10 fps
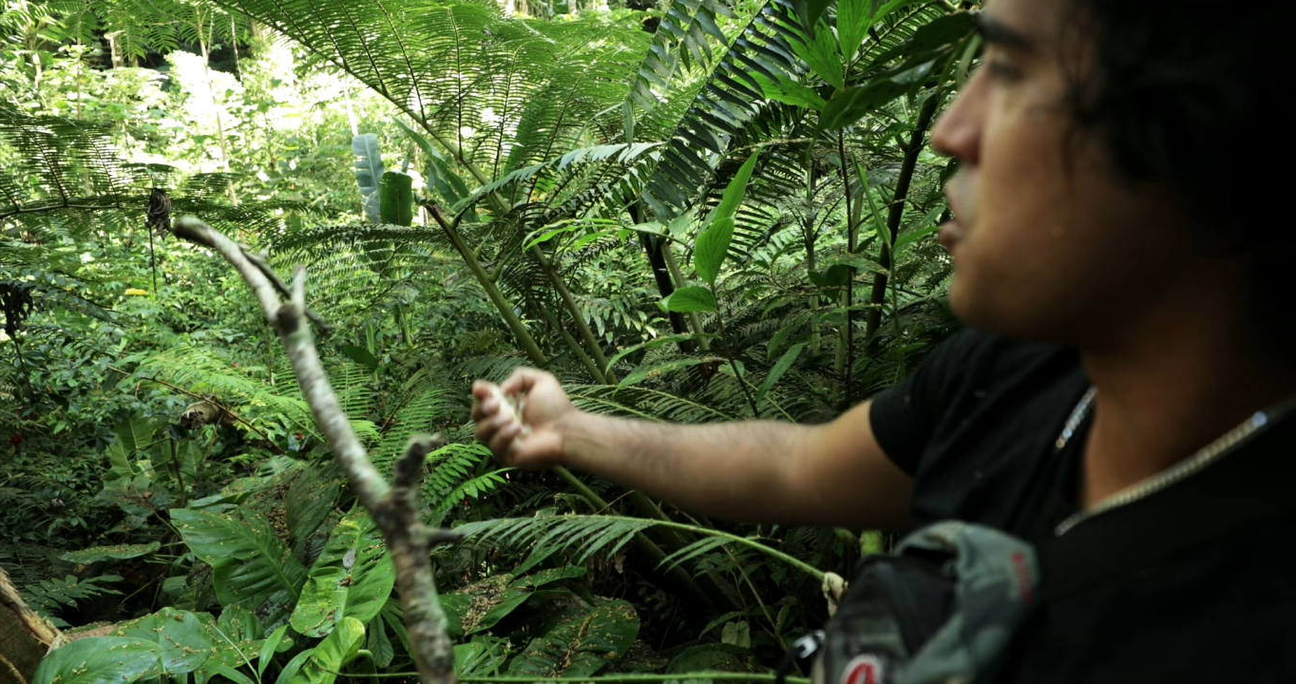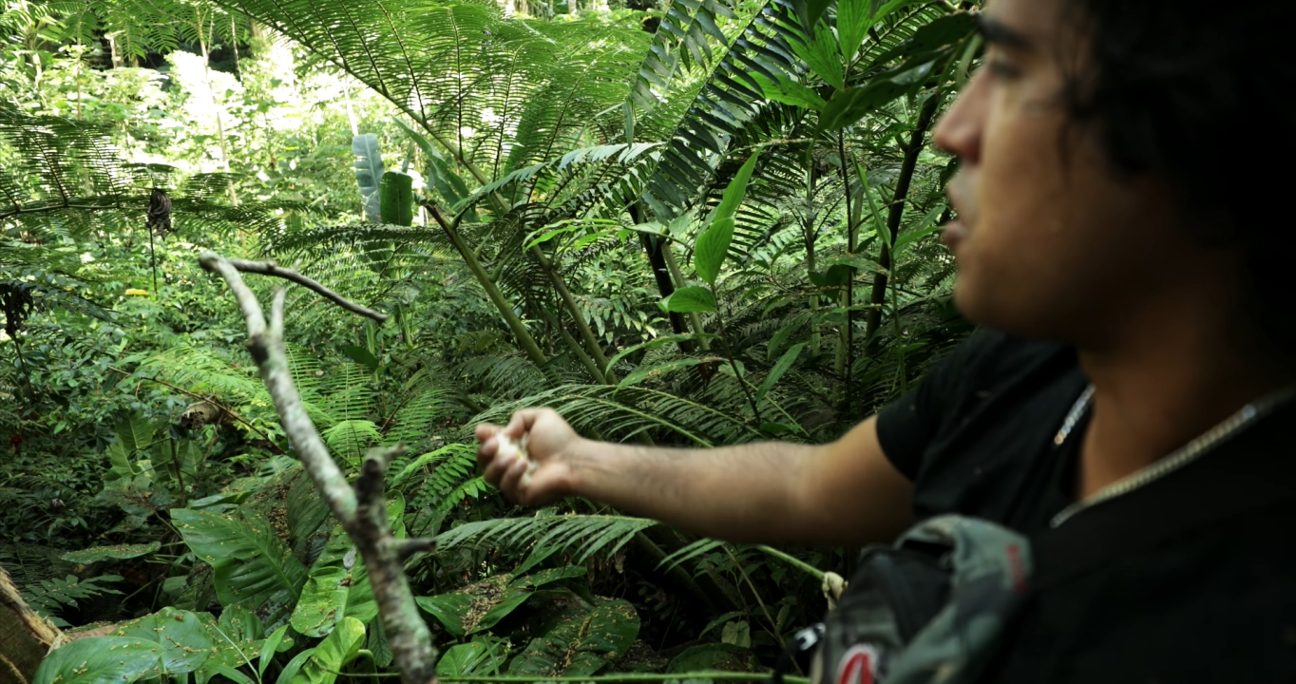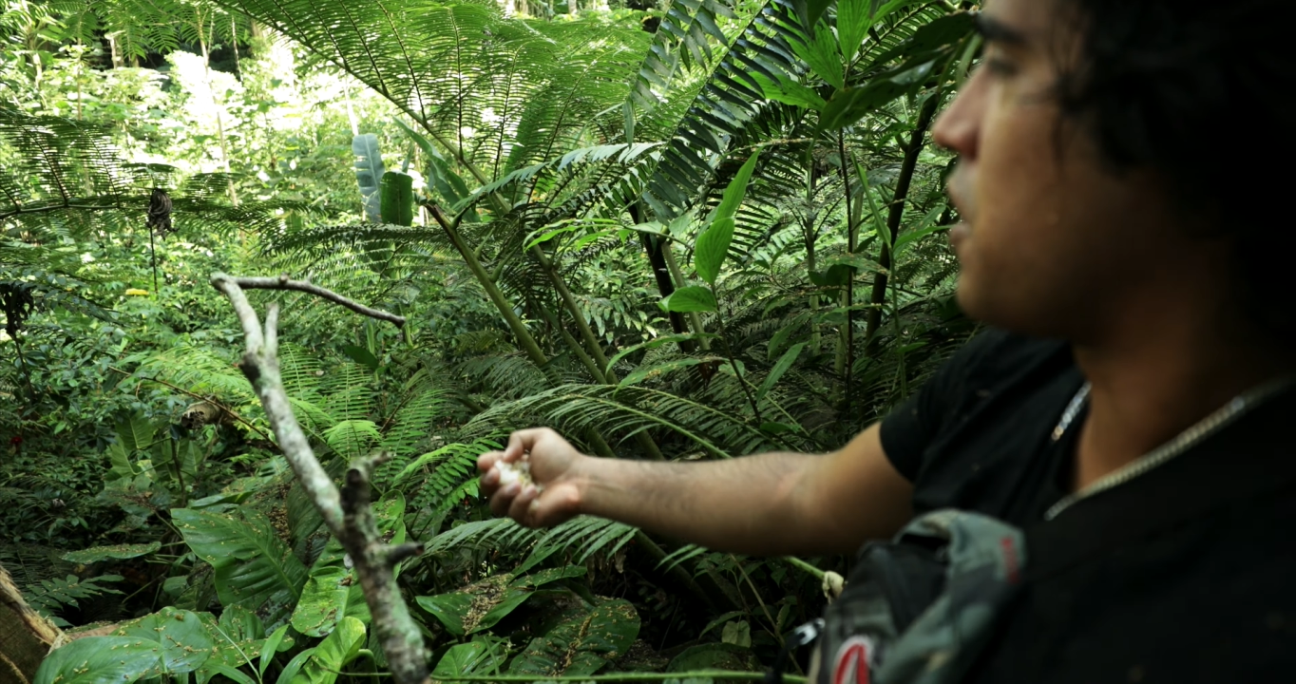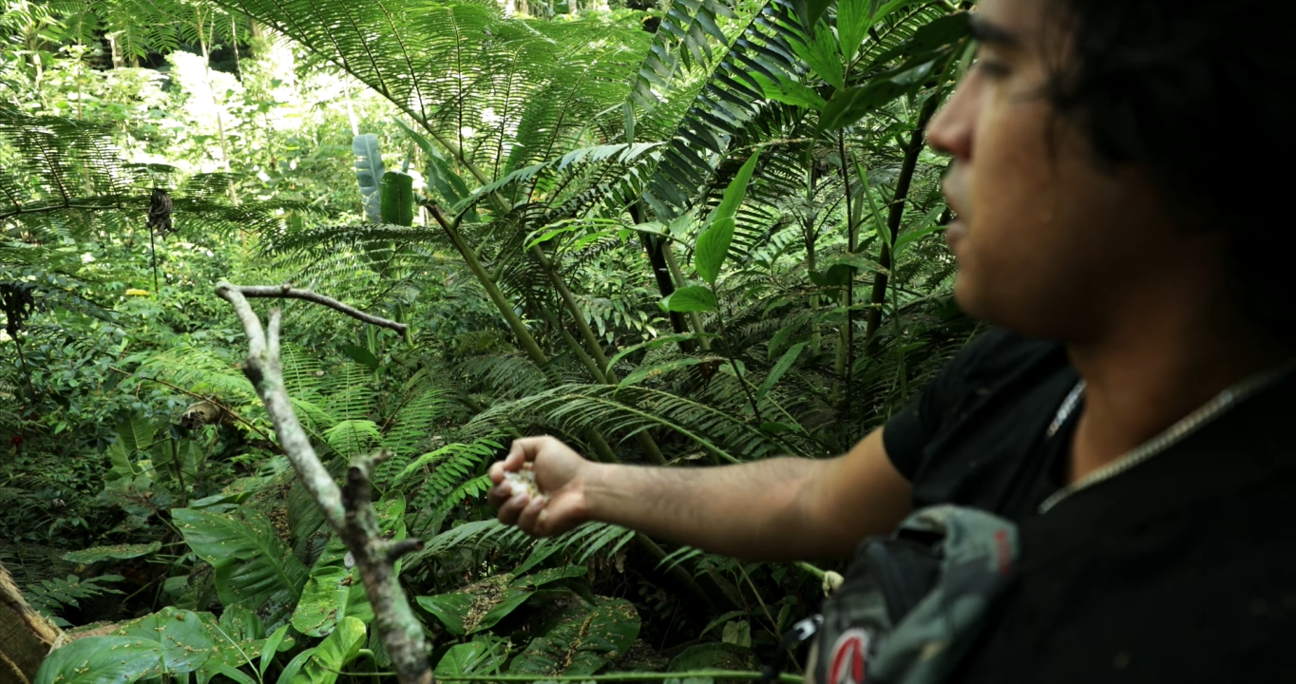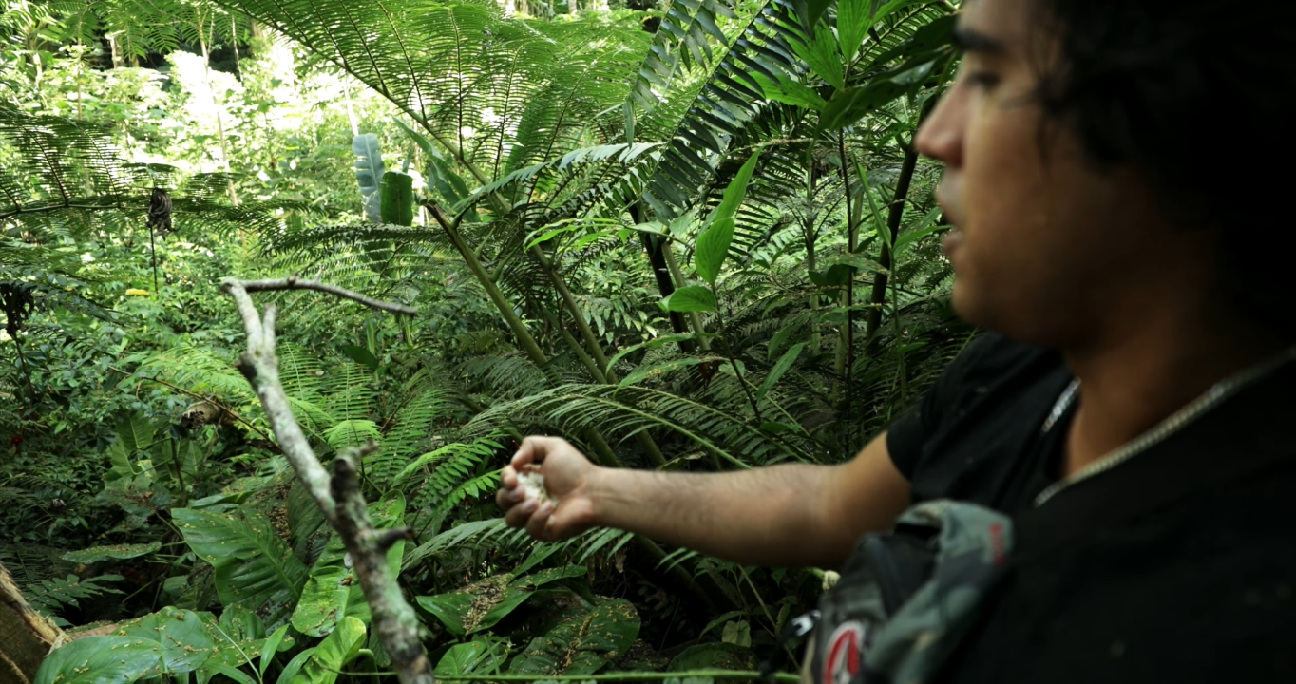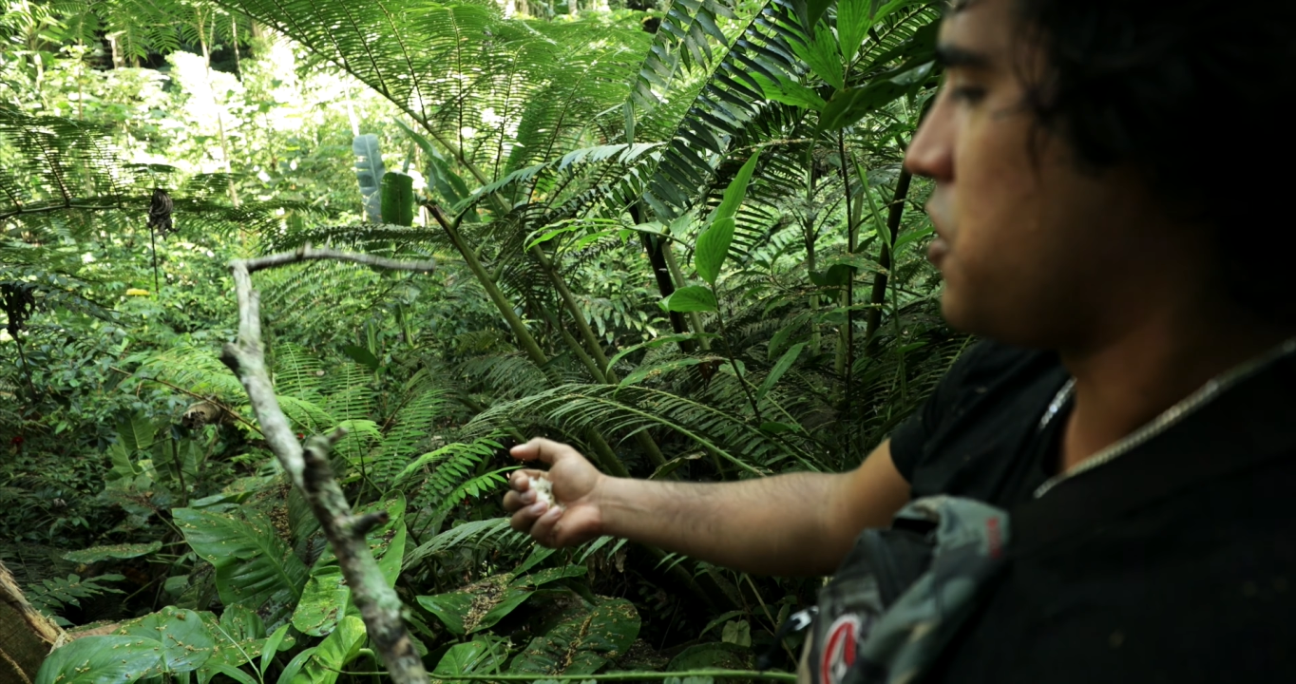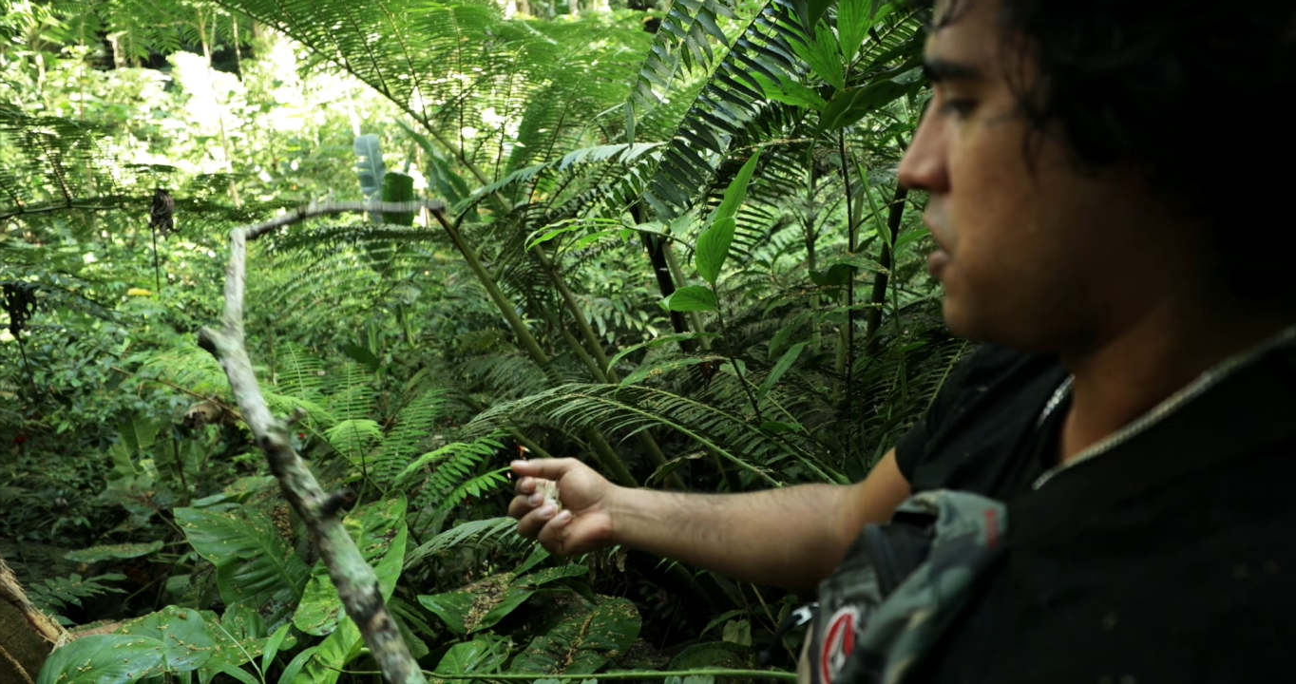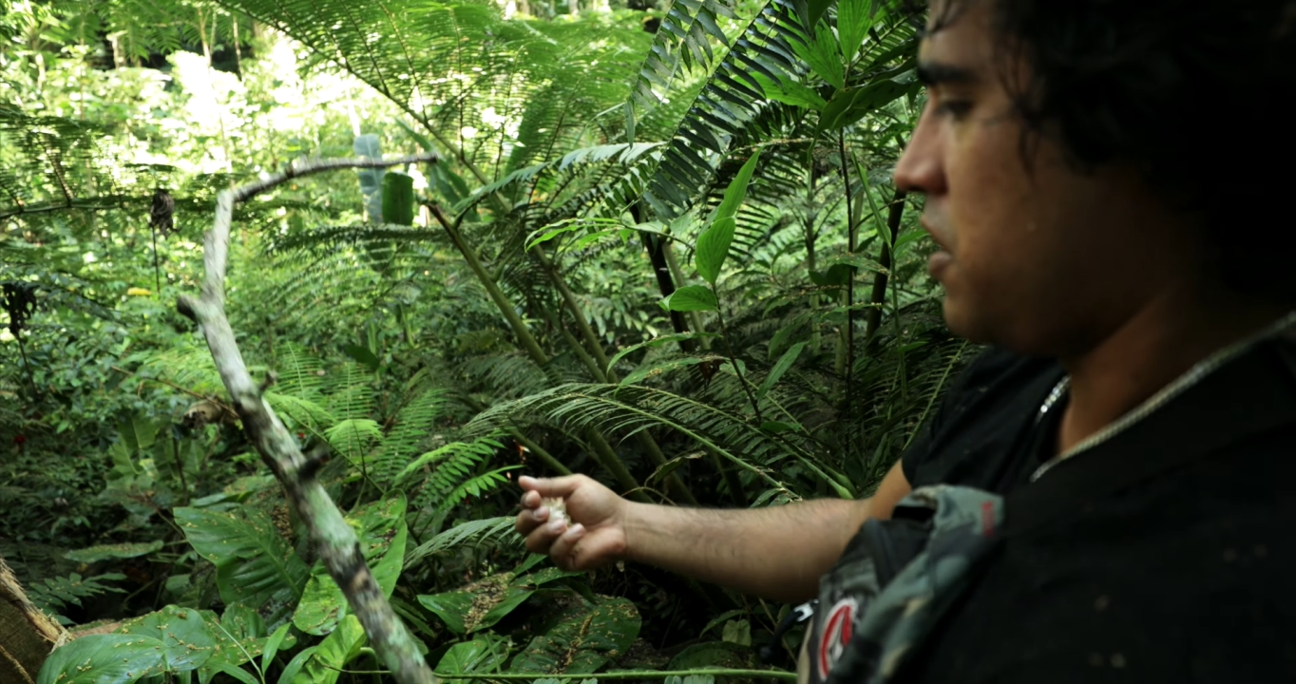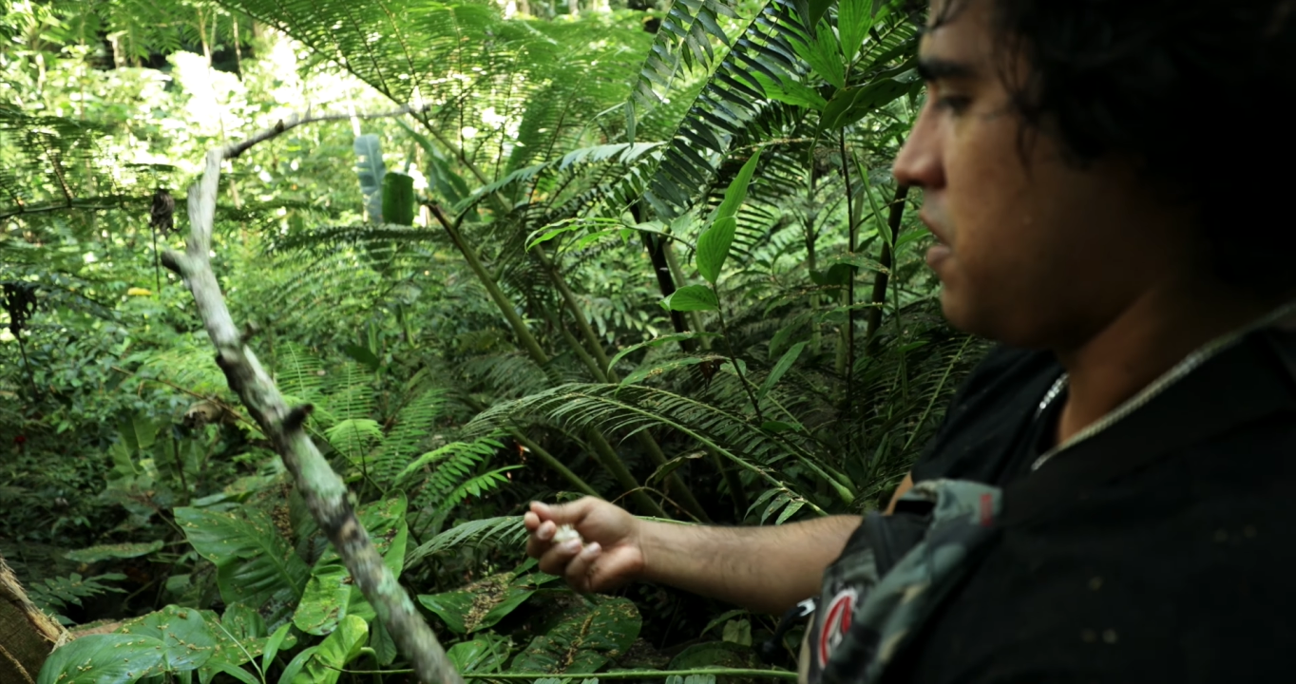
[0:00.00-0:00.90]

circulation